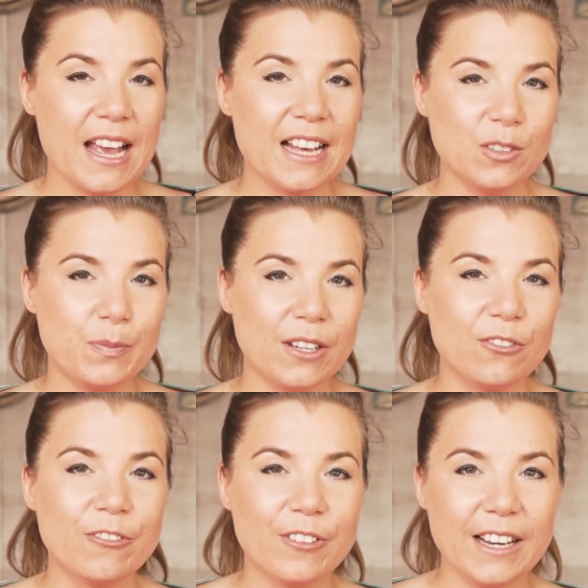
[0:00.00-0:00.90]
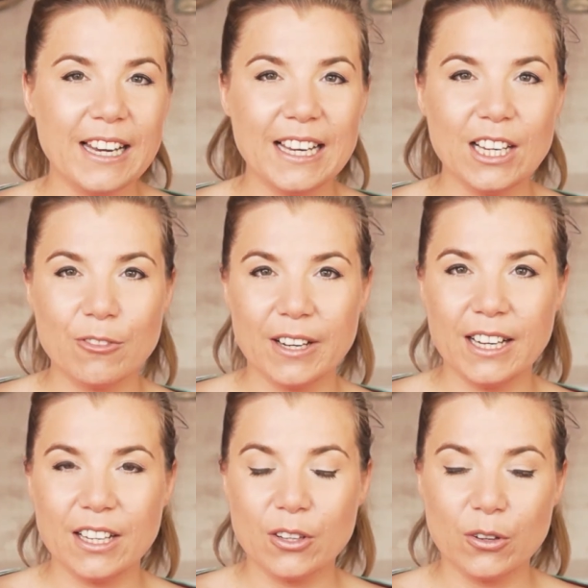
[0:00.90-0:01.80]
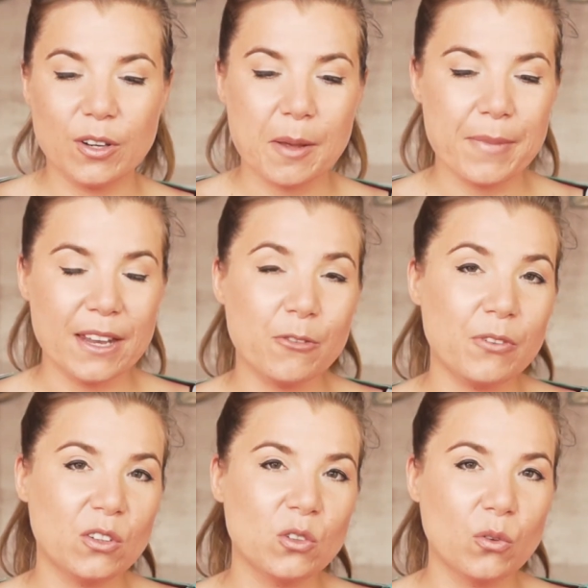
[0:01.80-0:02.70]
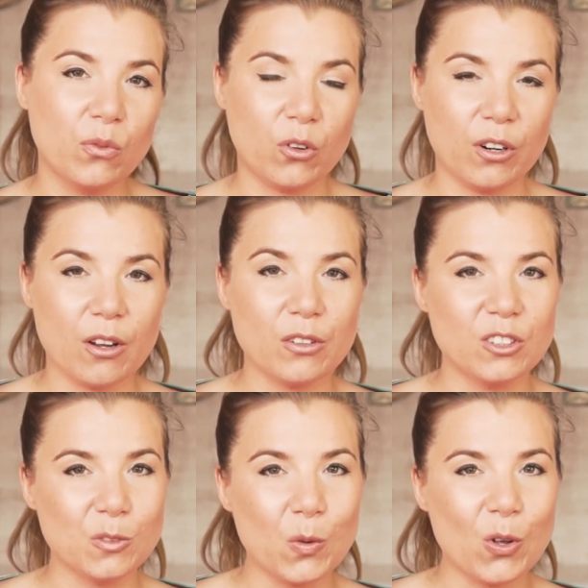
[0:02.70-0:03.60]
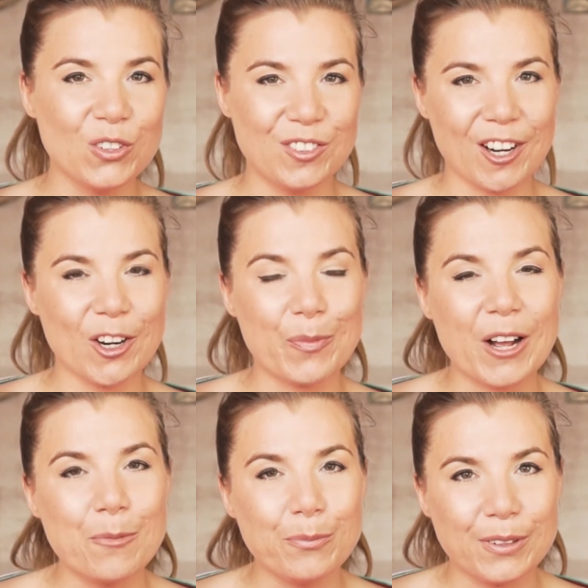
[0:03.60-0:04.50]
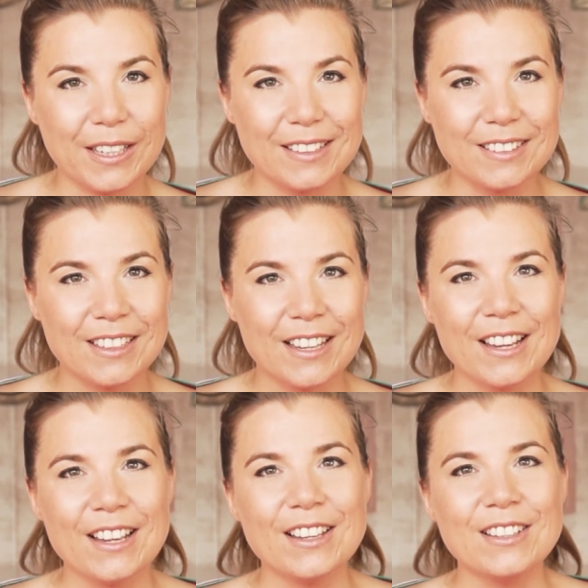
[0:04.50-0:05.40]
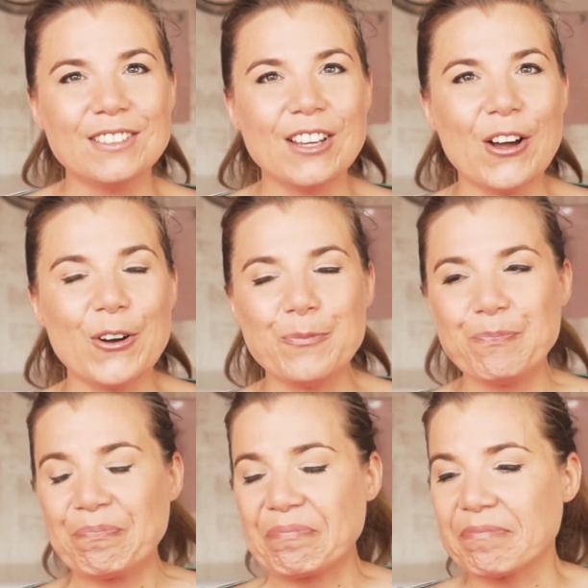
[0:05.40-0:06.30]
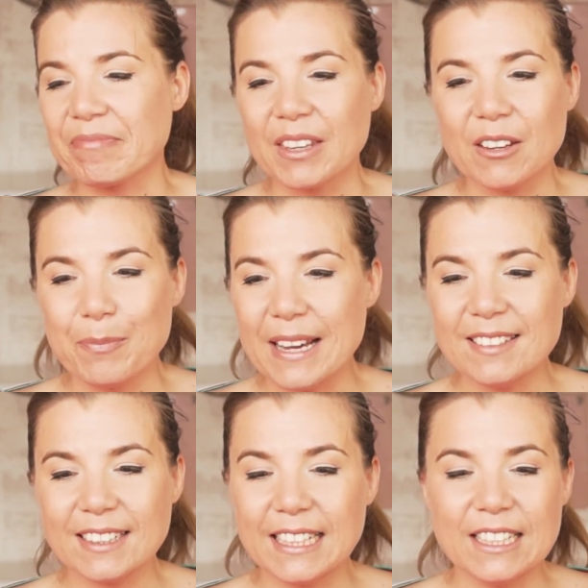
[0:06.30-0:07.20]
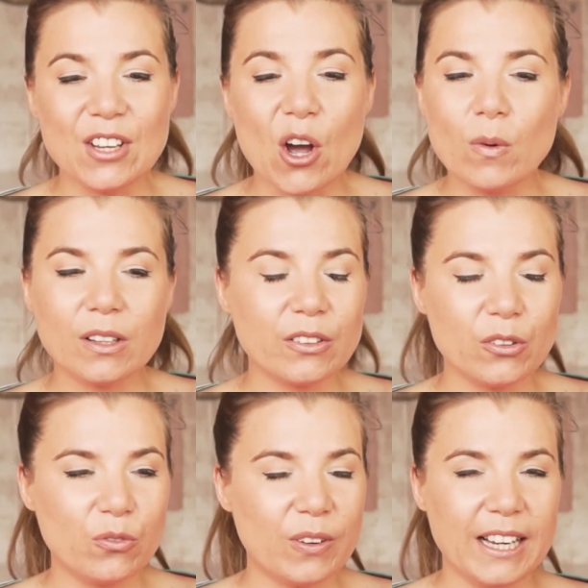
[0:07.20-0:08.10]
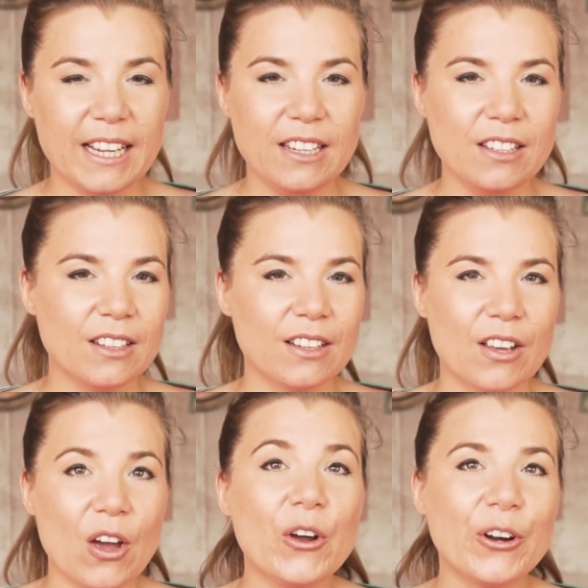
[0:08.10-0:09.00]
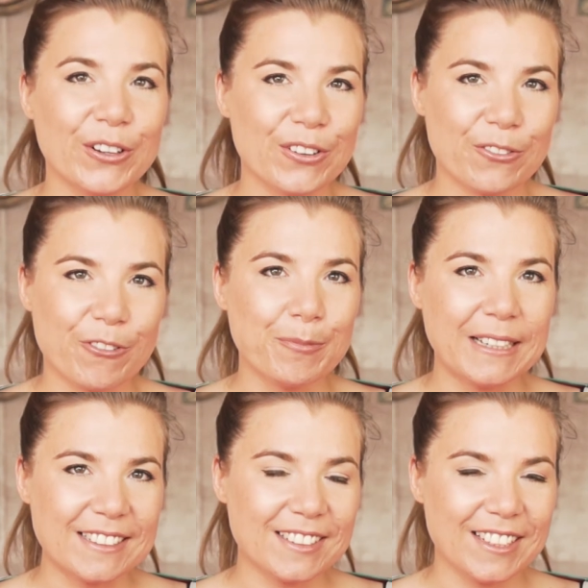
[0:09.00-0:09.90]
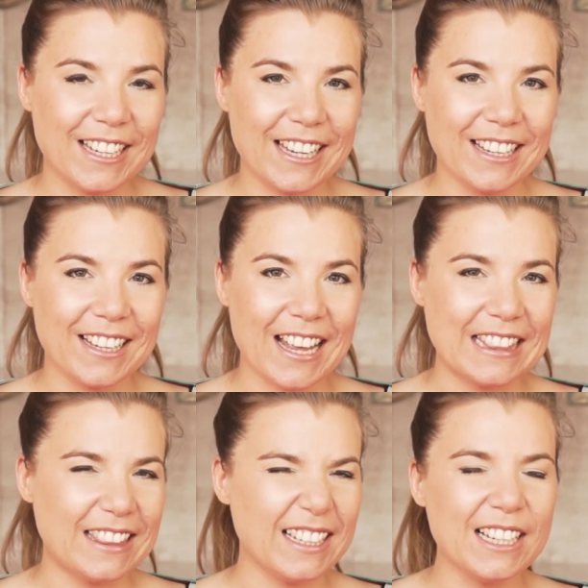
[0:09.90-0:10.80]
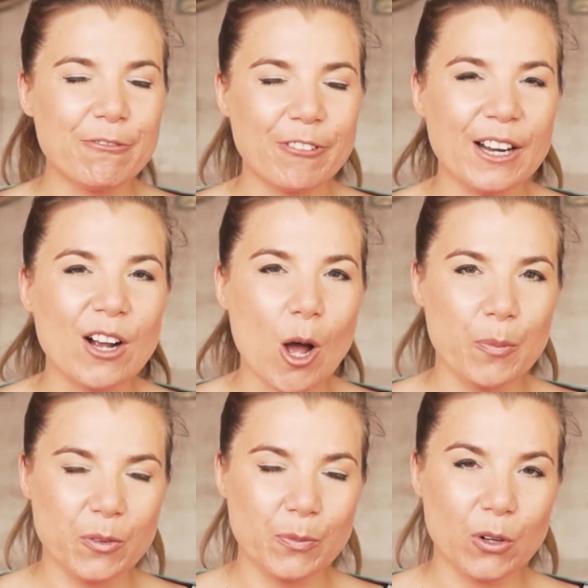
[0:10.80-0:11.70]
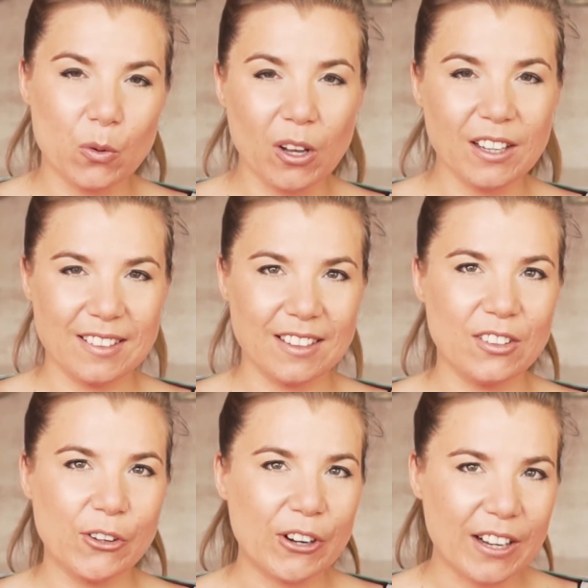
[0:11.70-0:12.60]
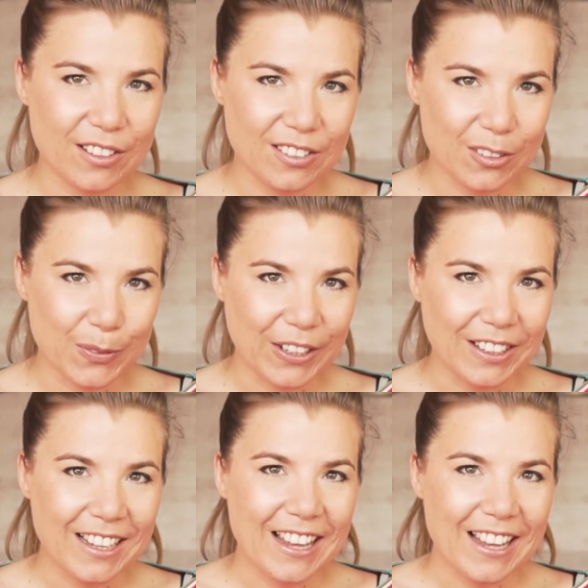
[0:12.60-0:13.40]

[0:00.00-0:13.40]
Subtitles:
has been really, really good and beneficial for those small startup companies. So basically, no one could really hurt from listening and delivering optimal quality to your customer.